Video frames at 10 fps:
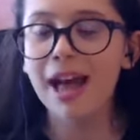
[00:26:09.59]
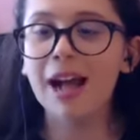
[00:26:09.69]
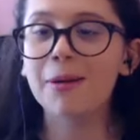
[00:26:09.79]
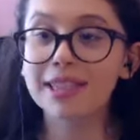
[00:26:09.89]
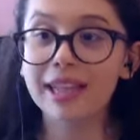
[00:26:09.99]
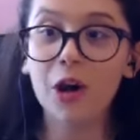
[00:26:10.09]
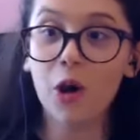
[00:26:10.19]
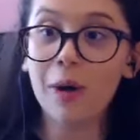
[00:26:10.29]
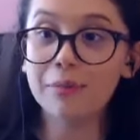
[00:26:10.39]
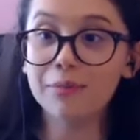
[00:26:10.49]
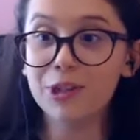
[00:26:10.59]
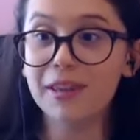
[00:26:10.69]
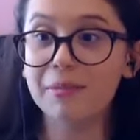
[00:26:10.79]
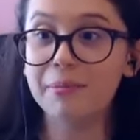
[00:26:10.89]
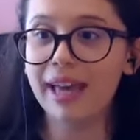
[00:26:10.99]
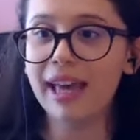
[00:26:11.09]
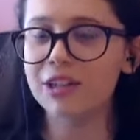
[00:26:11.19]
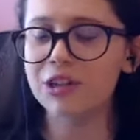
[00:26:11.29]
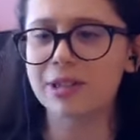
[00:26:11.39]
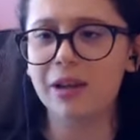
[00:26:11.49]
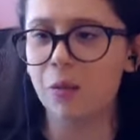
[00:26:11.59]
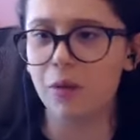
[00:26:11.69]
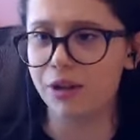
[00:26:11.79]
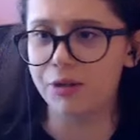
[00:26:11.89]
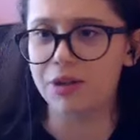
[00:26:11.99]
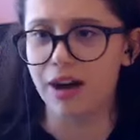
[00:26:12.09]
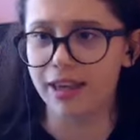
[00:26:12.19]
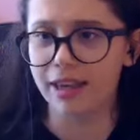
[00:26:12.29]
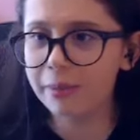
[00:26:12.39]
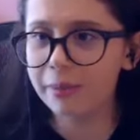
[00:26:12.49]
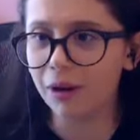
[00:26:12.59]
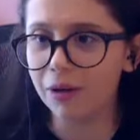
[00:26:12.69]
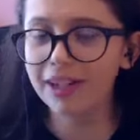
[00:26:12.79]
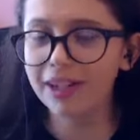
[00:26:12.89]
I was like, OMG, the bank. And she's like, what are you talking about?